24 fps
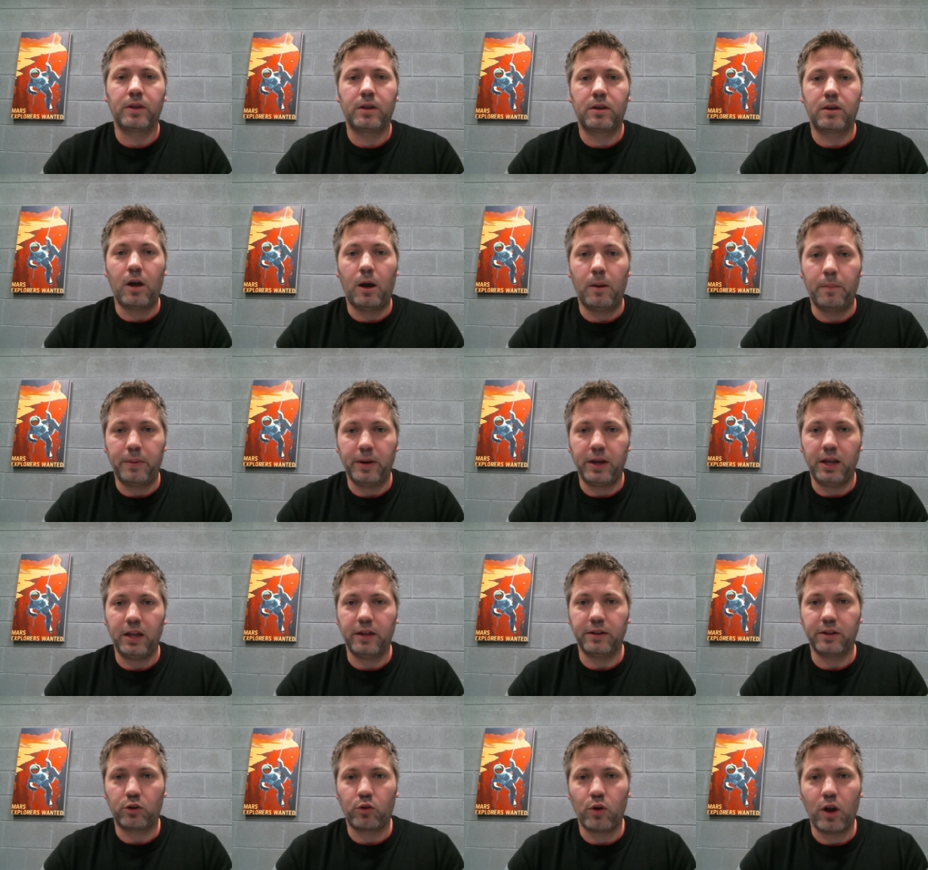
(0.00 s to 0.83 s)
company
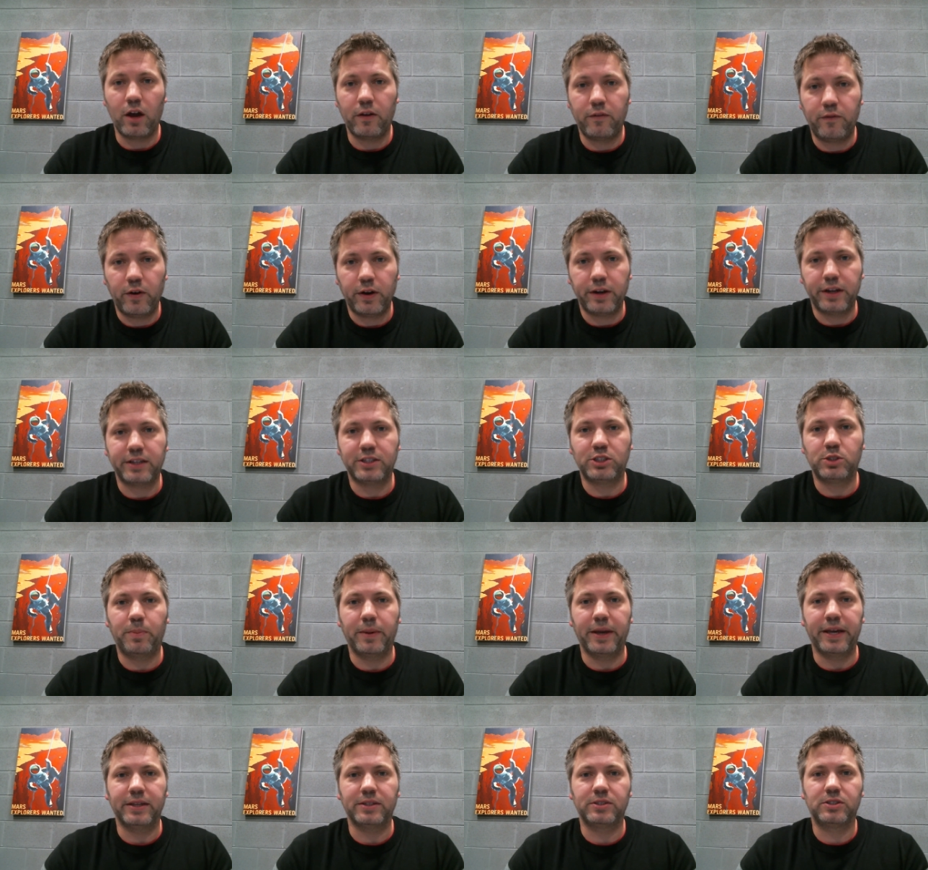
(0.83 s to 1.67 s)
in the crowdfunding
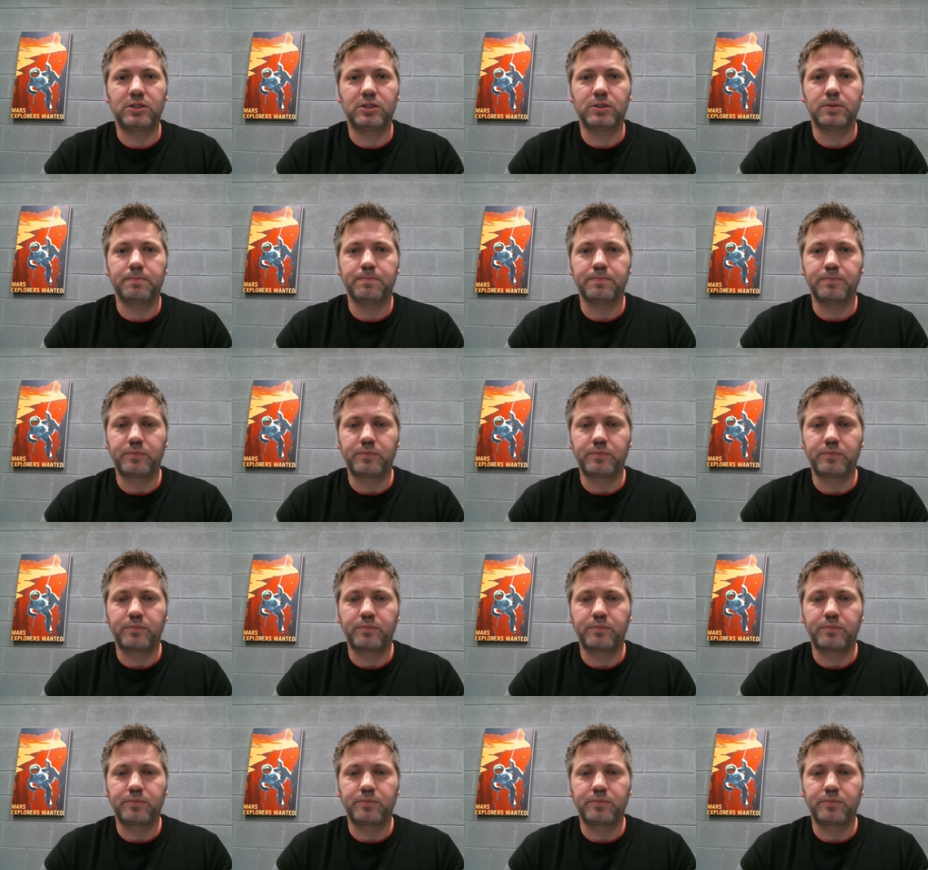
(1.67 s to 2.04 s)
space.